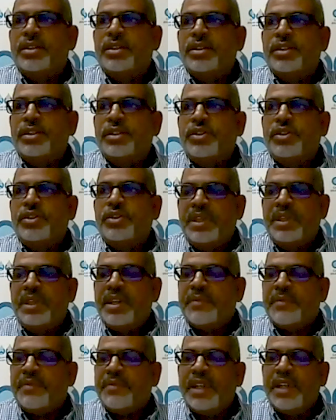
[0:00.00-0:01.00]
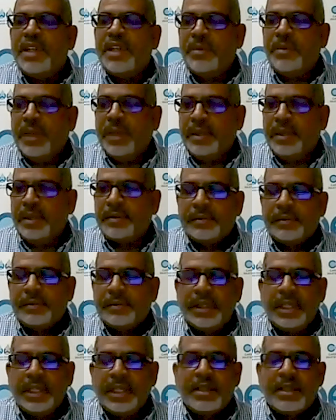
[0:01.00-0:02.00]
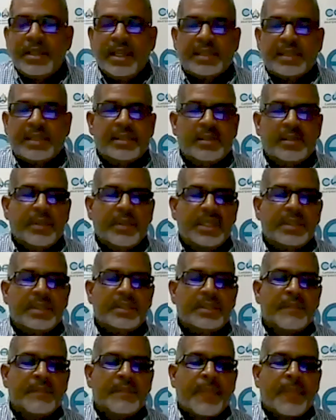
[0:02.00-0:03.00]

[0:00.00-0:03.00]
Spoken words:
should be careful anyway in collecting the waste.